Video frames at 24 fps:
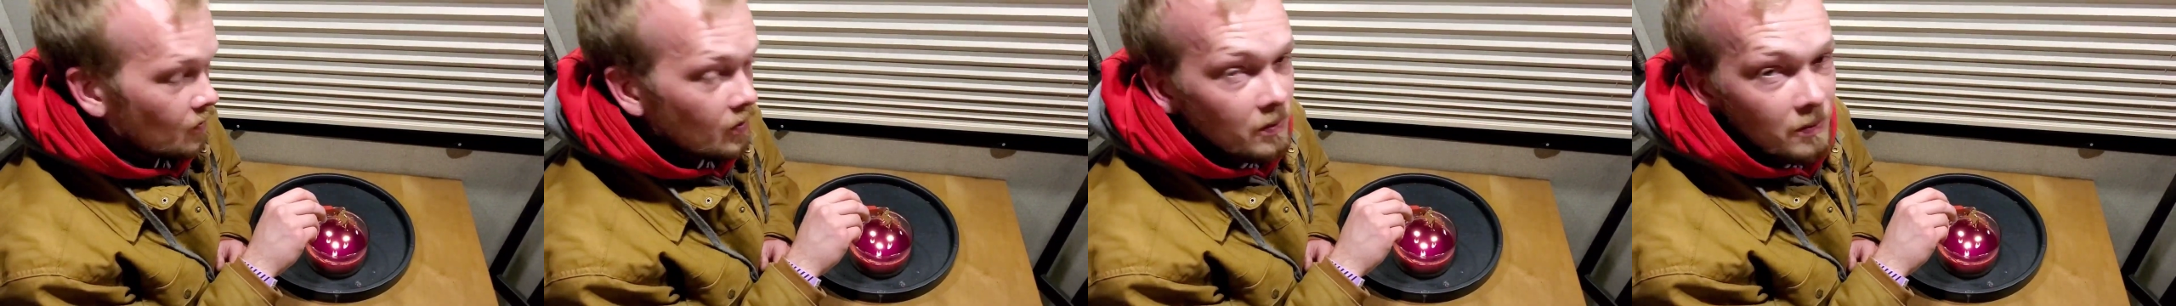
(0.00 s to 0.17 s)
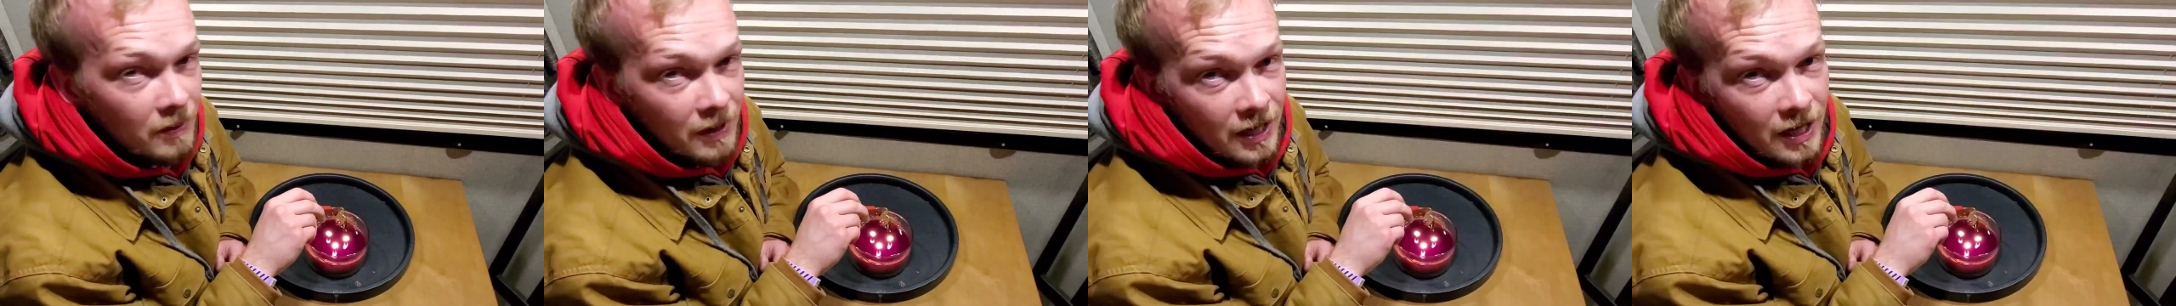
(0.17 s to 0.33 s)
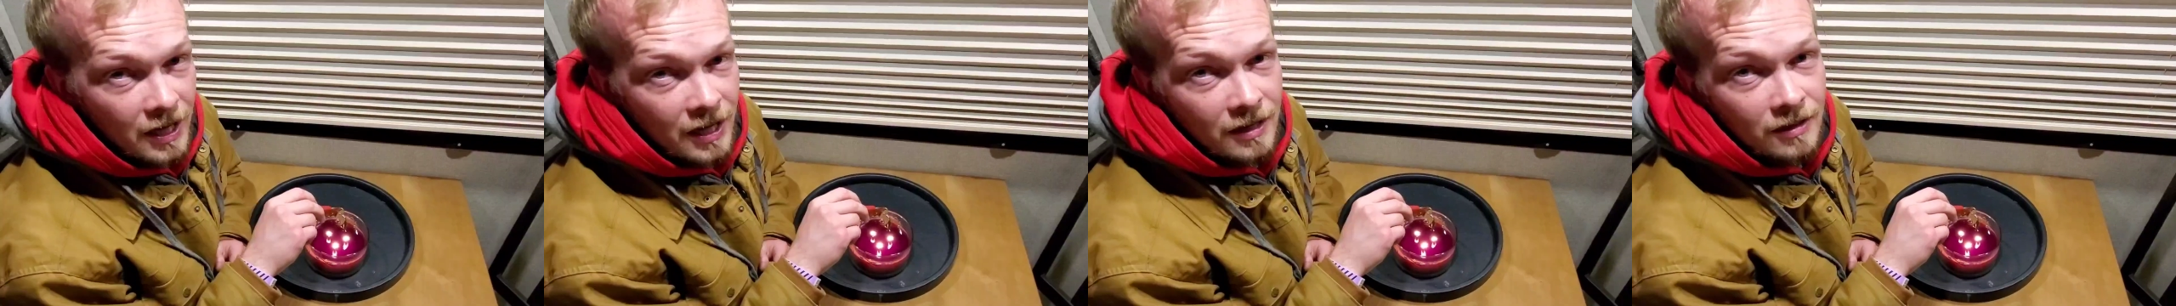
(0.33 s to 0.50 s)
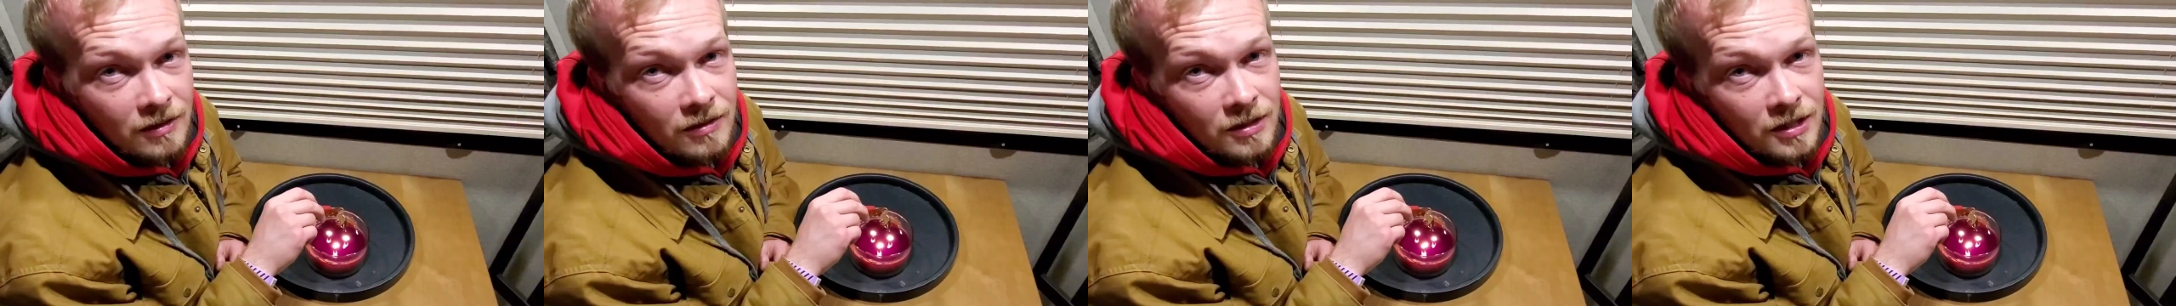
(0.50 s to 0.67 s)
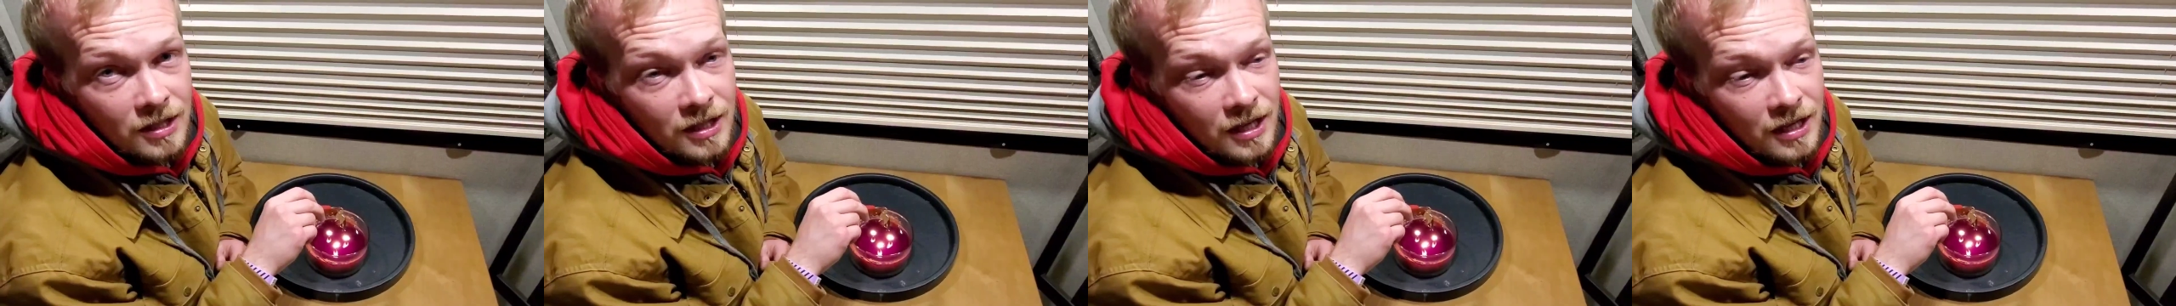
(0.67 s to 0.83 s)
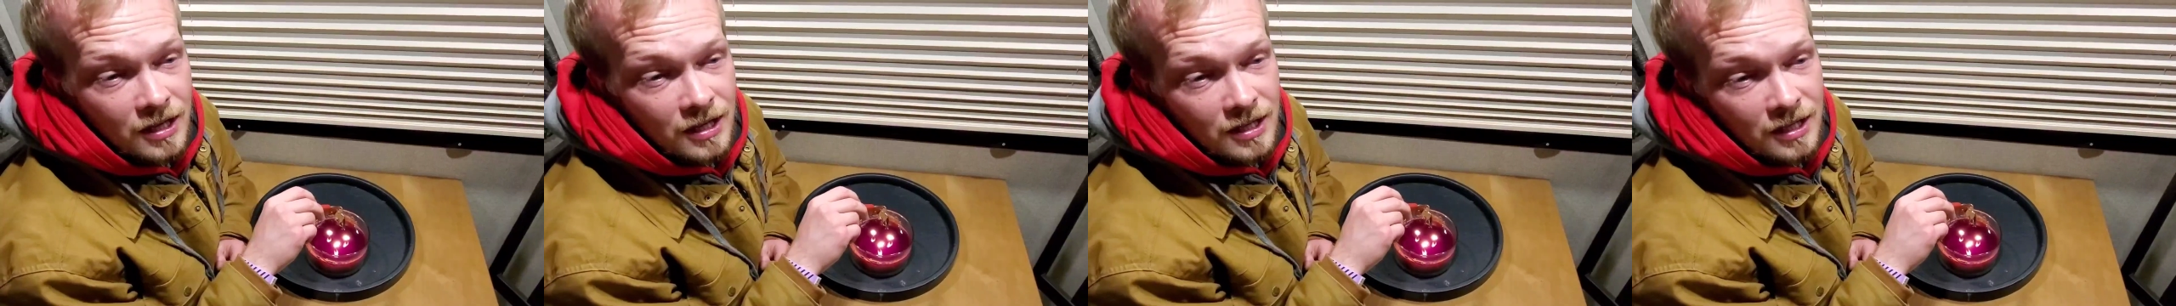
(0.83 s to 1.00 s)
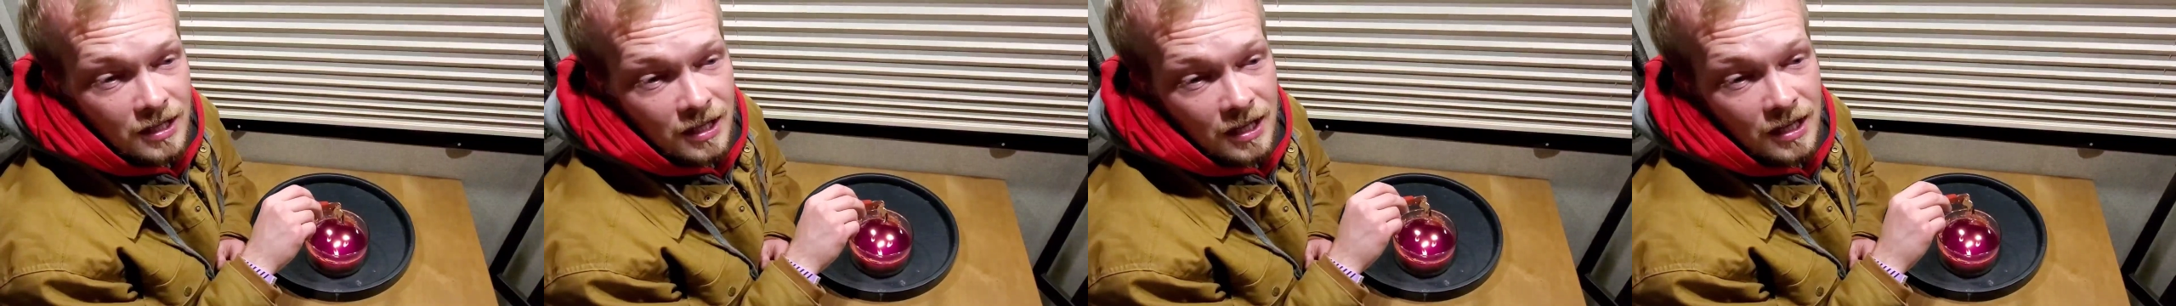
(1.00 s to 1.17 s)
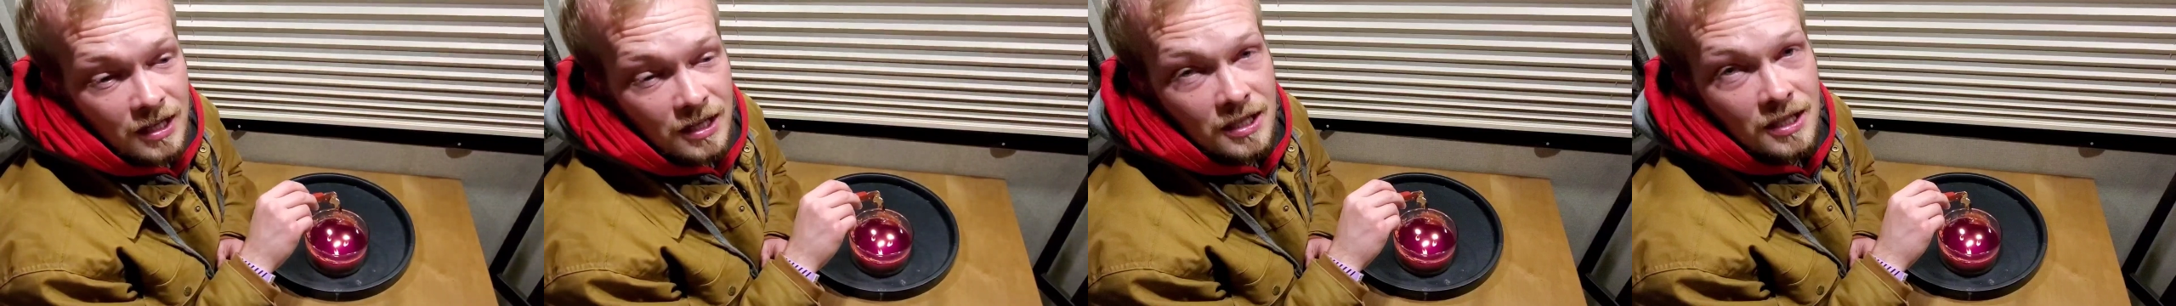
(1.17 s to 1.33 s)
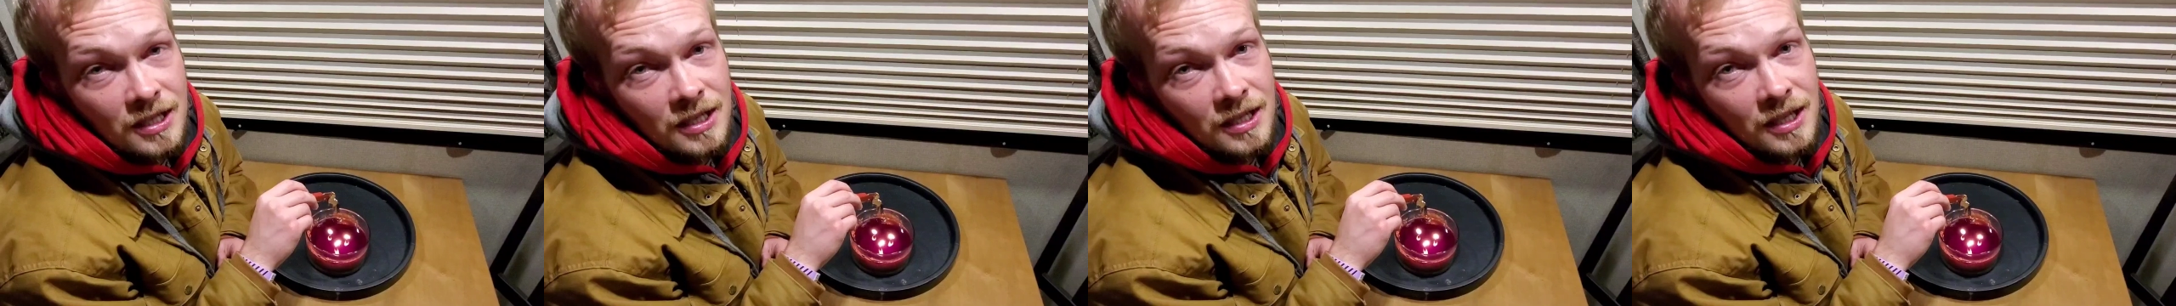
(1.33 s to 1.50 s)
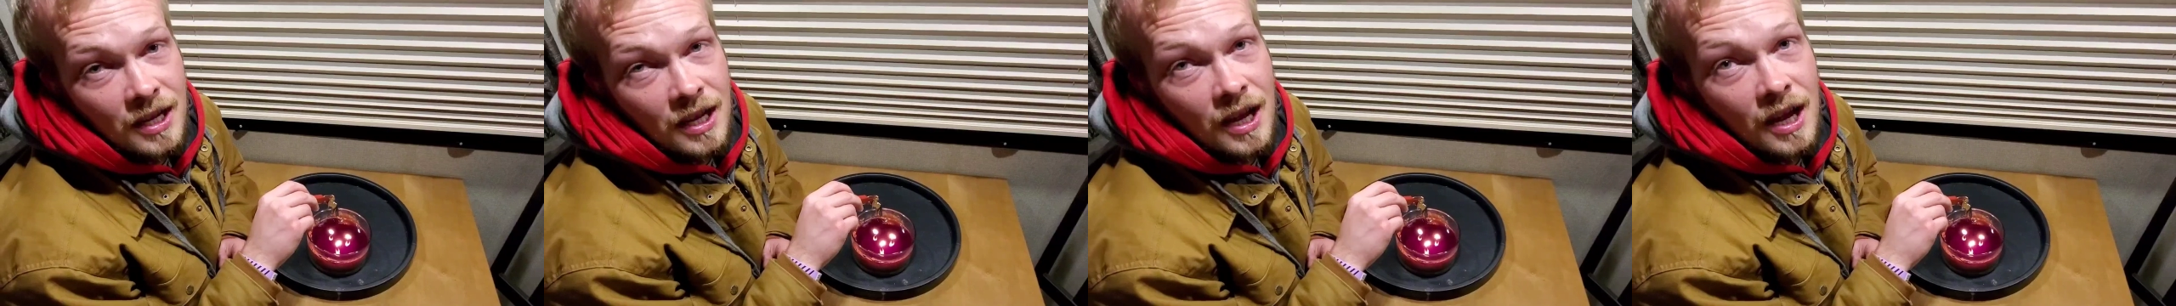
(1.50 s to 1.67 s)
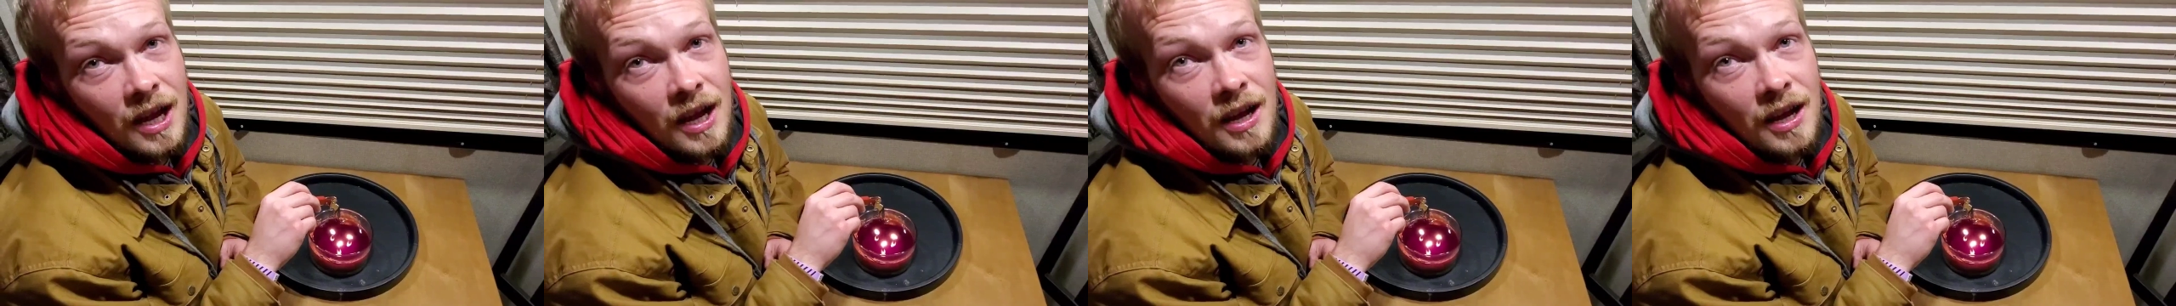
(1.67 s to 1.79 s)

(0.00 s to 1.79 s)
With my candles, yes, because